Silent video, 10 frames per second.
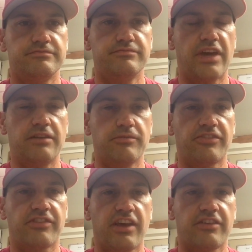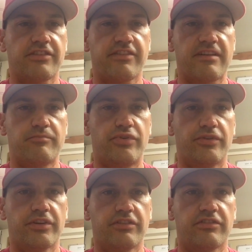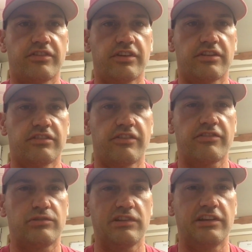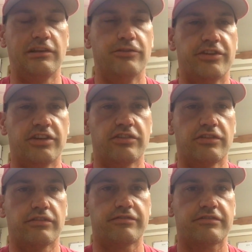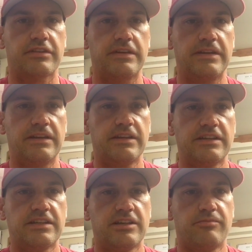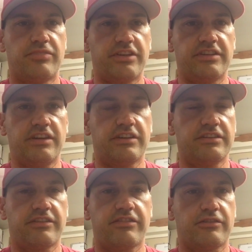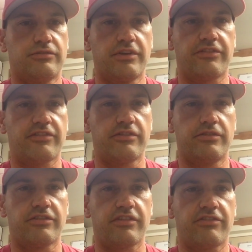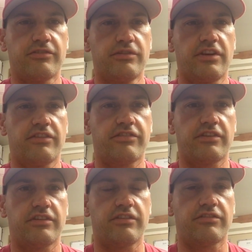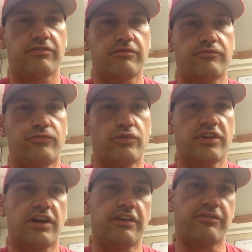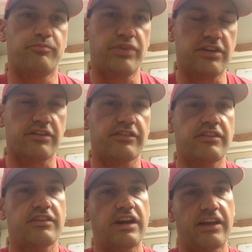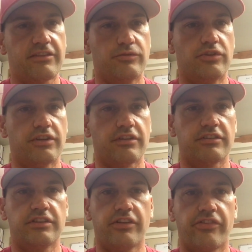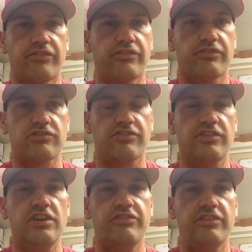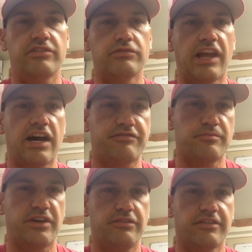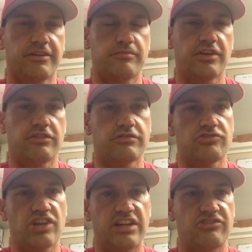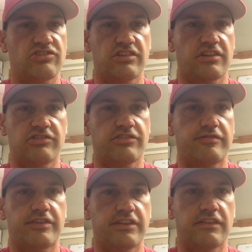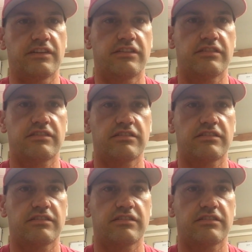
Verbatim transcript: made mistakes at some point and it's all a learning curve. But yeah, it's always those, as soon as, uh, as one guy is bigger than the other one, it's just easy to laugh about him and to judge. And I just find that,